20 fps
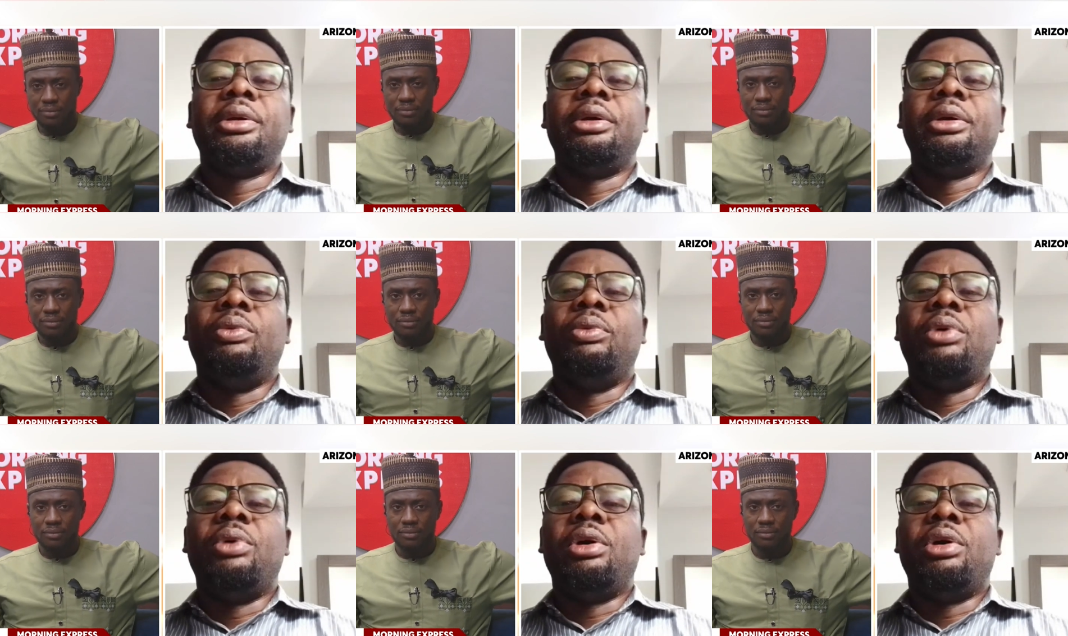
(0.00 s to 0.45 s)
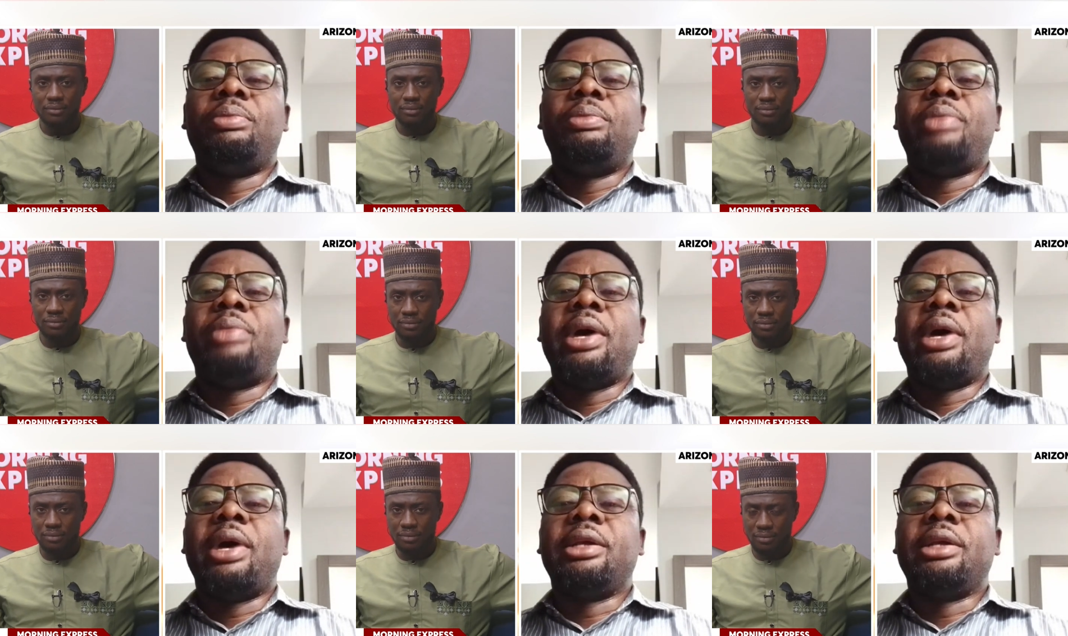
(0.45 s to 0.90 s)
Speaker 1: World
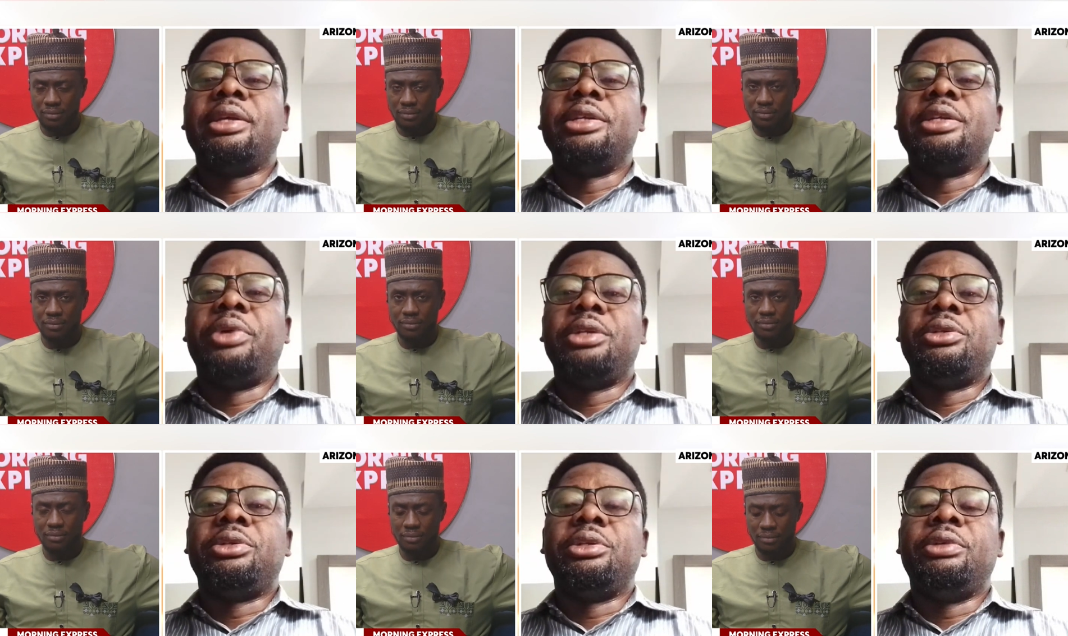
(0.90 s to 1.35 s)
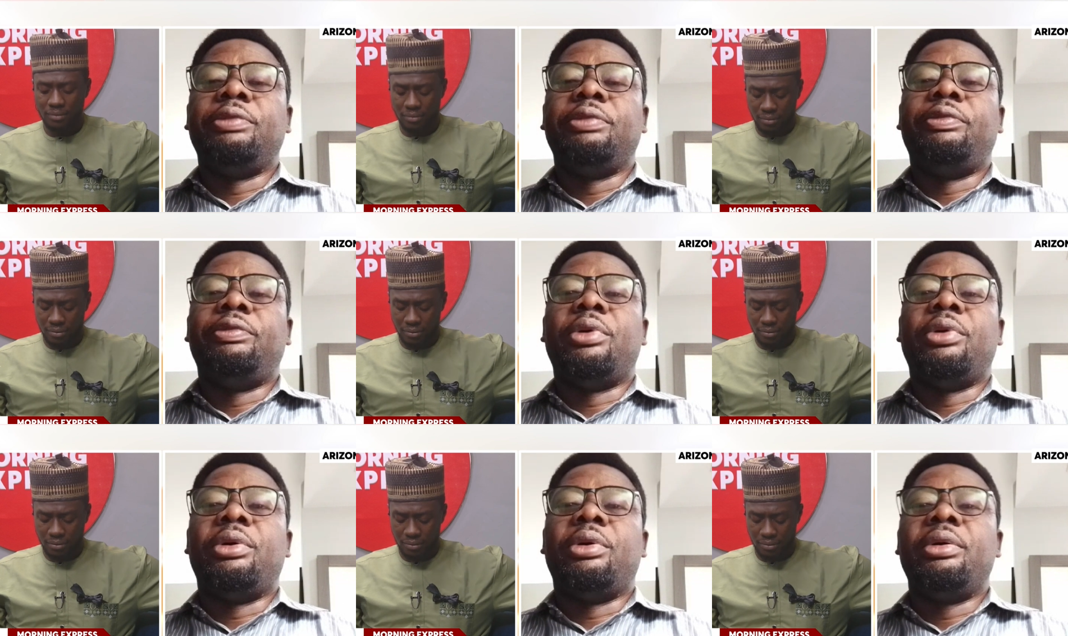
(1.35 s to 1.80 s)
Bank is bringing to the
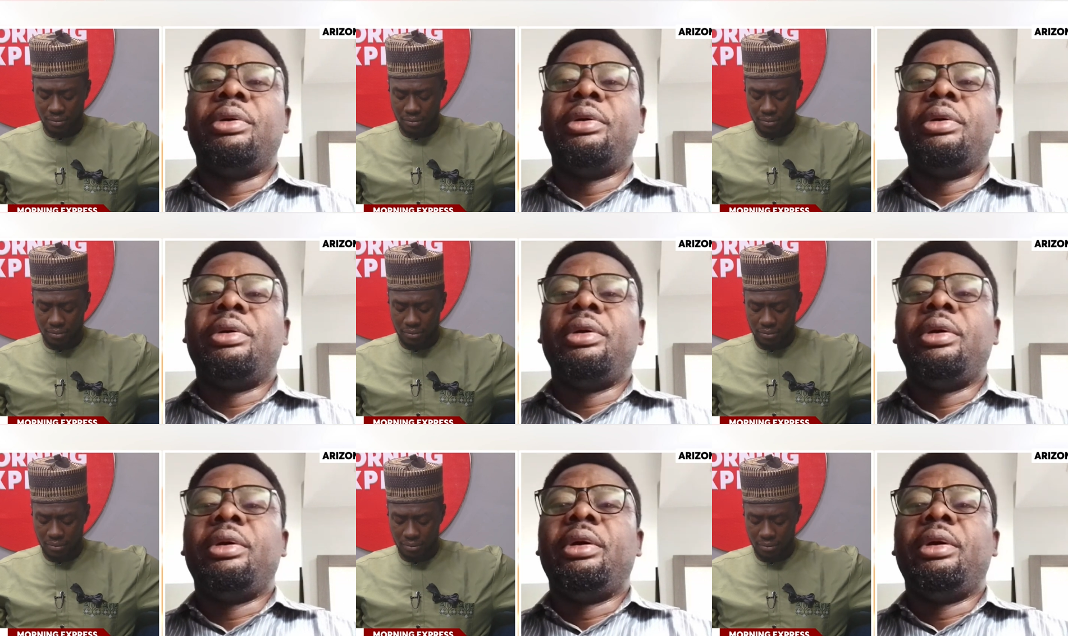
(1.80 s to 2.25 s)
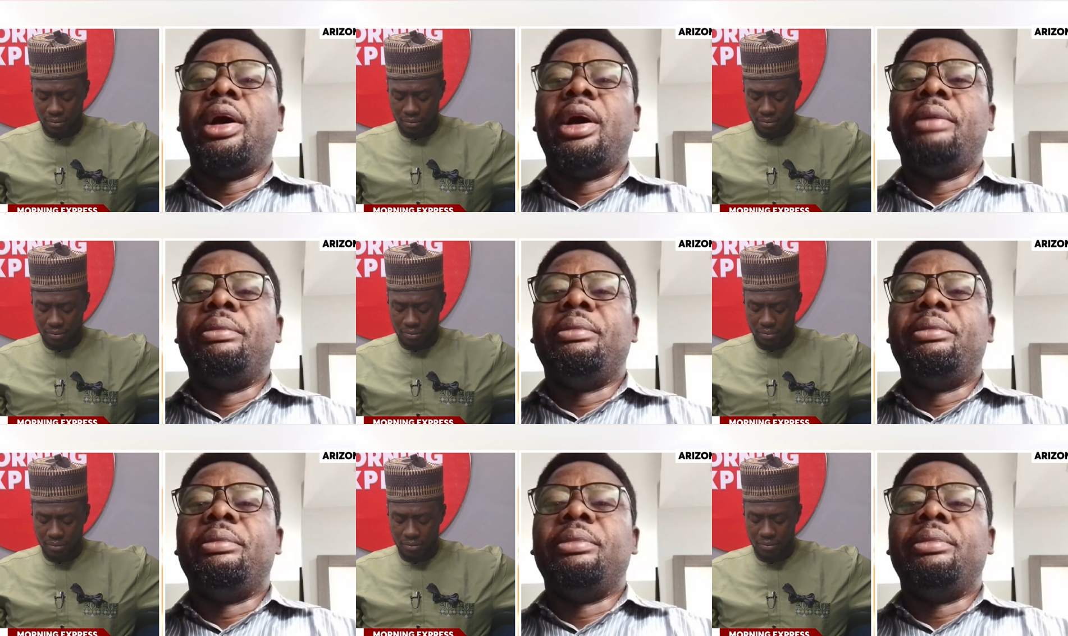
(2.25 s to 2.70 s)
fore,
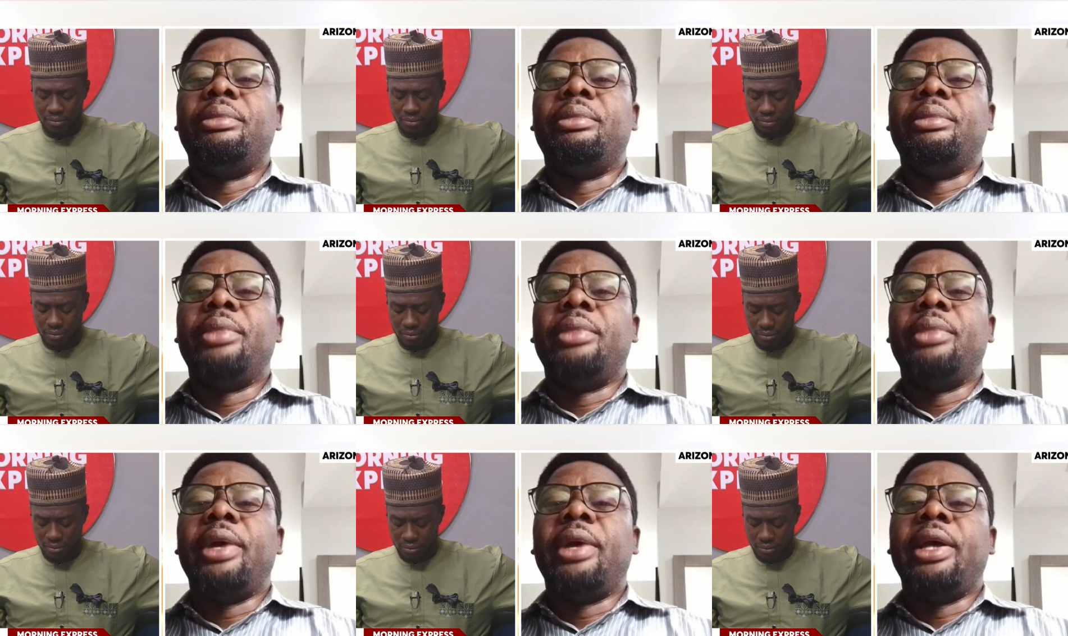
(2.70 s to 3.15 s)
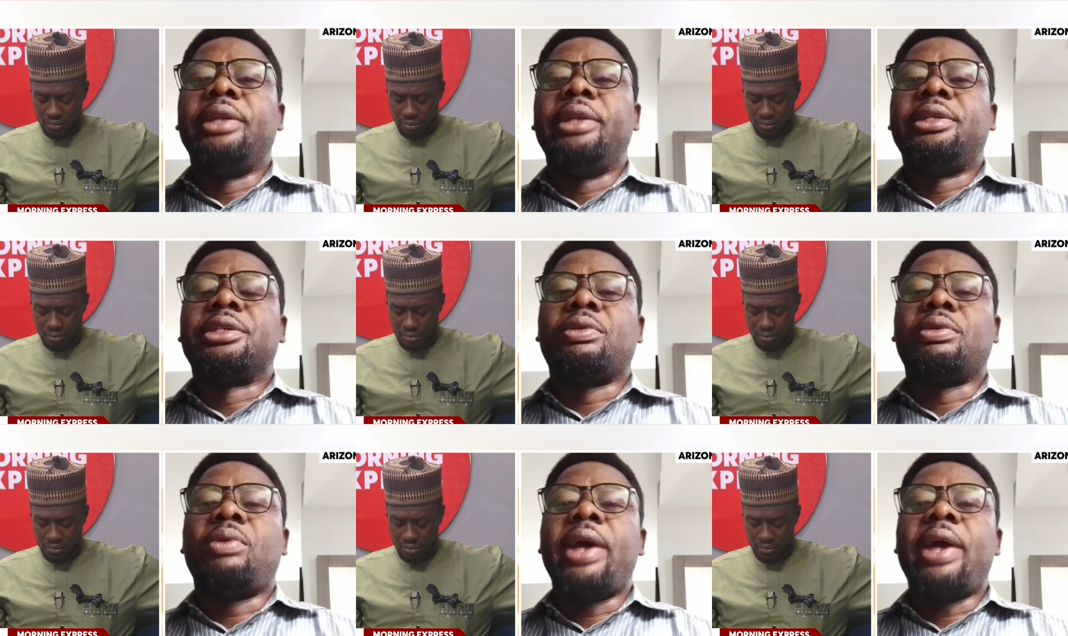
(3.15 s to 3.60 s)
um, it
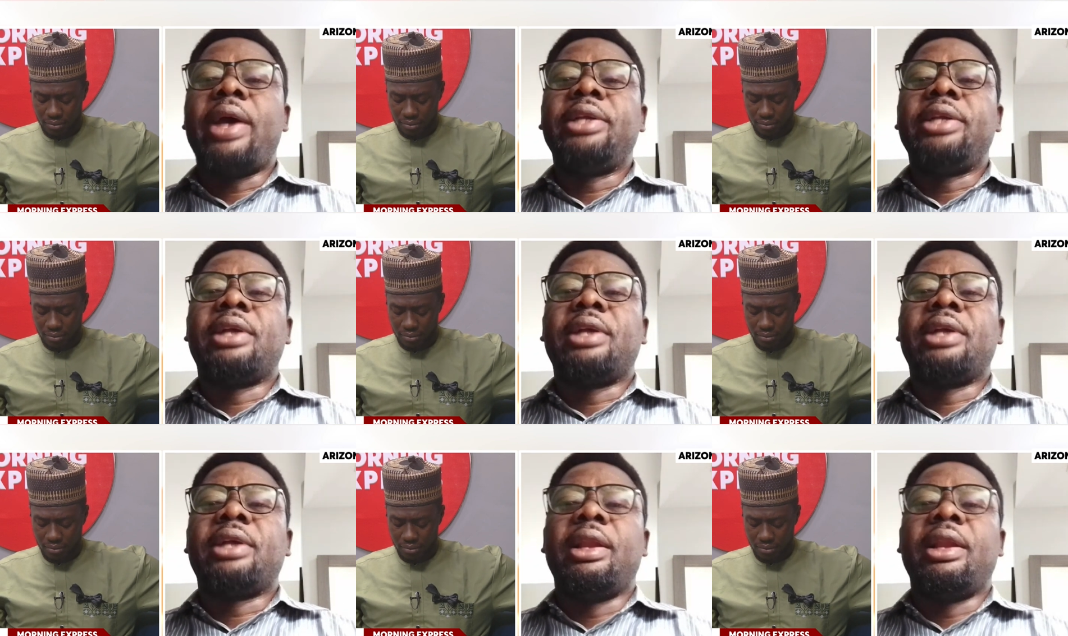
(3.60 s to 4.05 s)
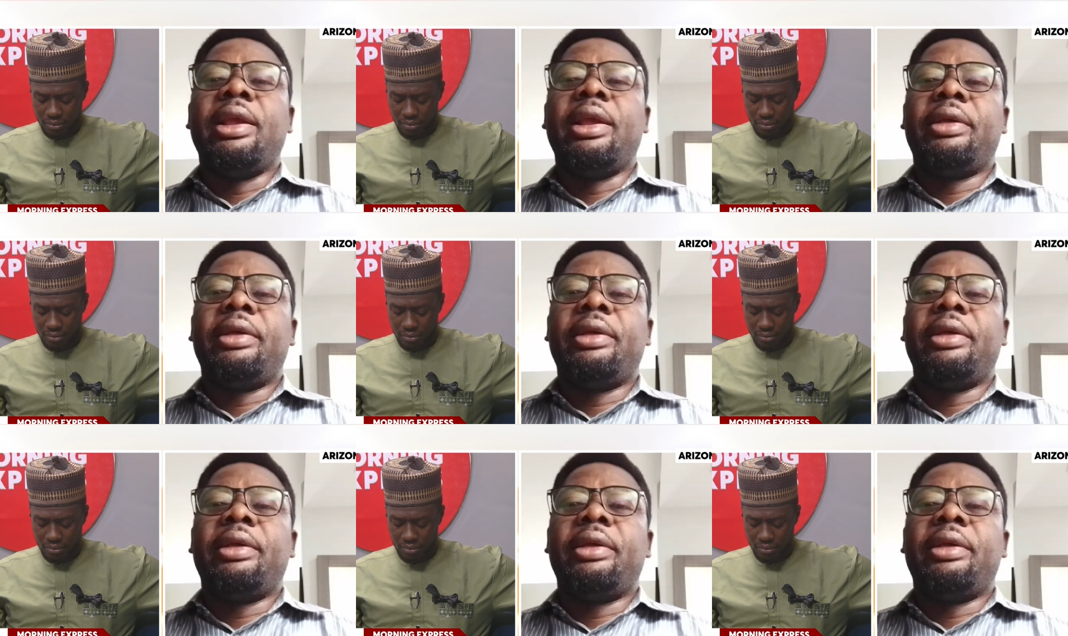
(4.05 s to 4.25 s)
is quite clear.